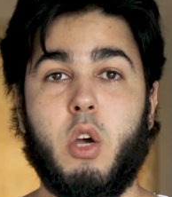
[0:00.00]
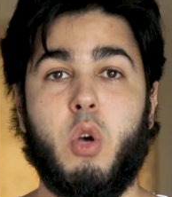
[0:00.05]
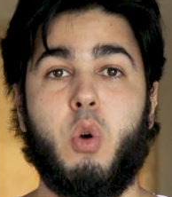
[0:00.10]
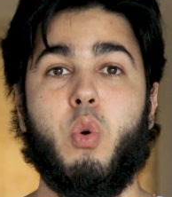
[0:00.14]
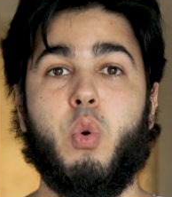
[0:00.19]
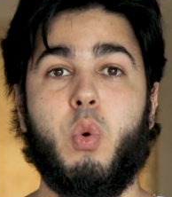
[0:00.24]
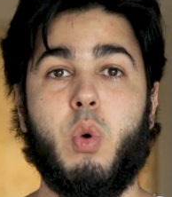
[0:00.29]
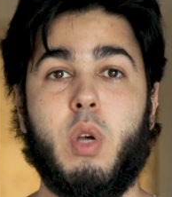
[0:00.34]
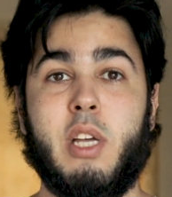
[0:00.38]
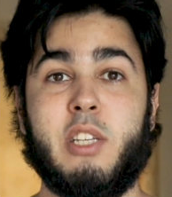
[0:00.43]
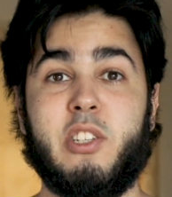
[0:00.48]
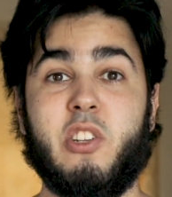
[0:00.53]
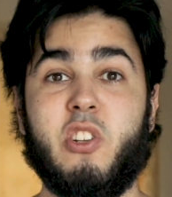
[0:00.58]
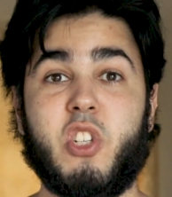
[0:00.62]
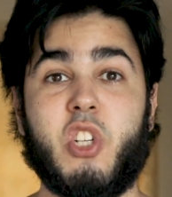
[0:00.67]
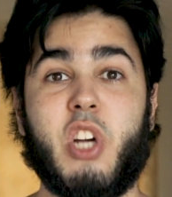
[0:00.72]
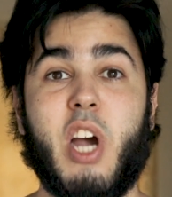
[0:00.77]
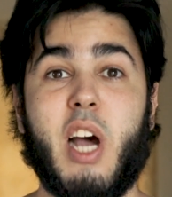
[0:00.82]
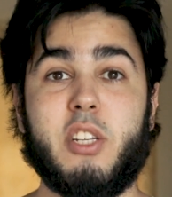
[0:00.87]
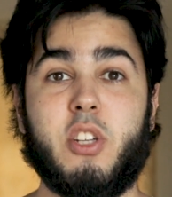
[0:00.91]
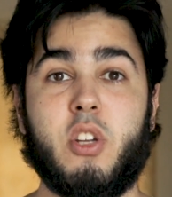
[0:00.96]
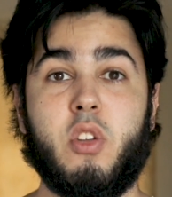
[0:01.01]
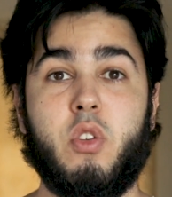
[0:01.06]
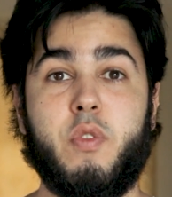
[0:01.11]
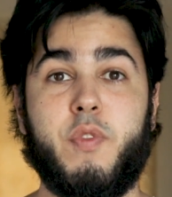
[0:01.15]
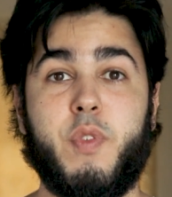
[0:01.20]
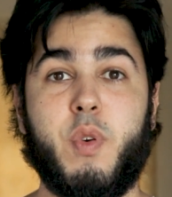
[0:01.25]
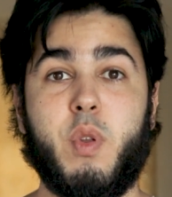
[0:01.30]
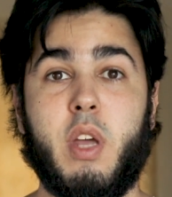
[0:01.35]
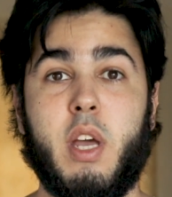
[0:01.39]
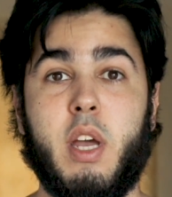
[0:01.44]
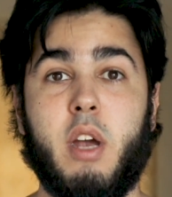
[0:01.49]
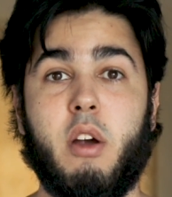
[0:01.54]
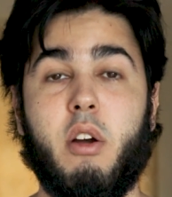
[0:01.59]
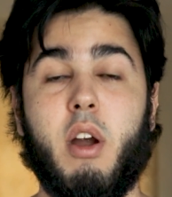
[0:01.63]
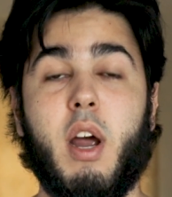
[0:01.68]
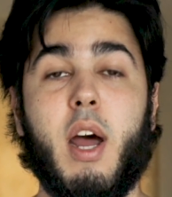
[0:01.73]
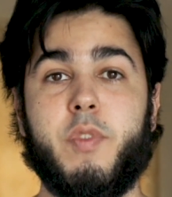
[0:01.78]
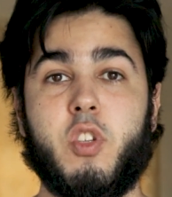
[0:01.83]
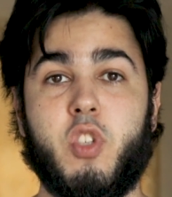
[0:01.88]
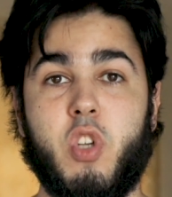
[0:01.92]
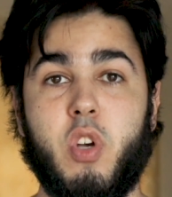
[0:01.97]
who isn't charging you for
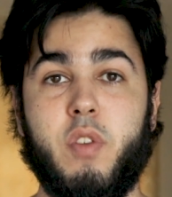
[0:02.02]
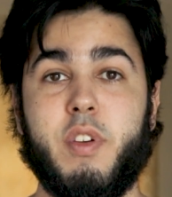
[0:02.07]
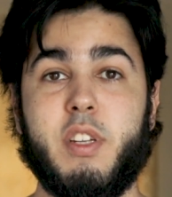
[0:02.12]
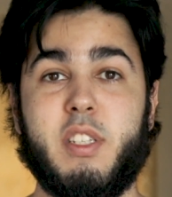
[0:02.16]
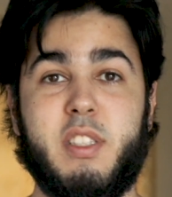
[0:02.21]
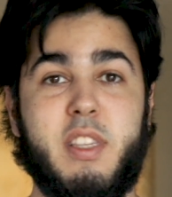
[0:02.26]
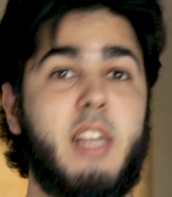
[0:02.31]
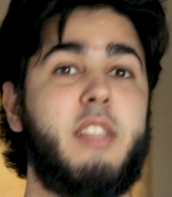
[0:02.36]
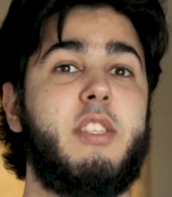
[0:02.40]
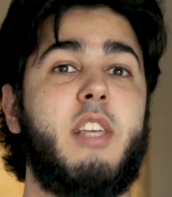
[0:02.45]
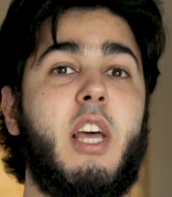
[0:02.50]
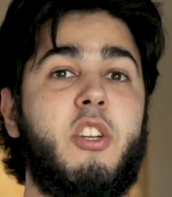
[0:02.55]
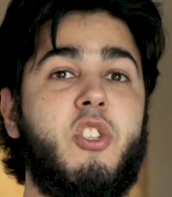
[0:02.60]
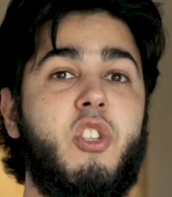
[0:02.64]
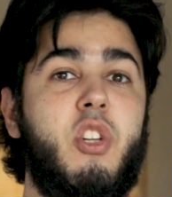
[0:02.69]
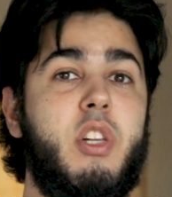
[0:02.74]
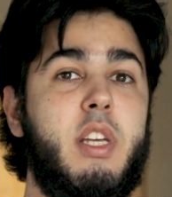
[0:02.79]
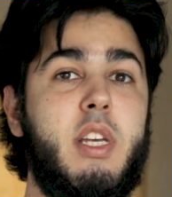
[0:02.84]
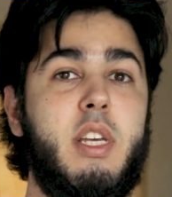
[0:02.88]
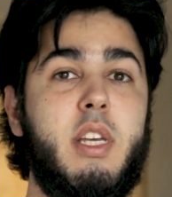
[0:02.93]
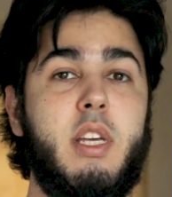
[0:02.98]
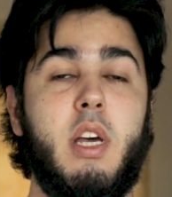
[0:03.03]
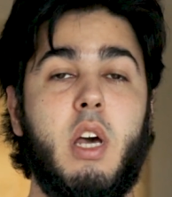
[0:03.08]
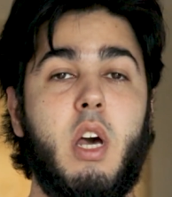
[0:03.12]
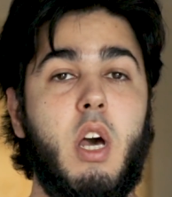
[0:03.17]
their service, that's actually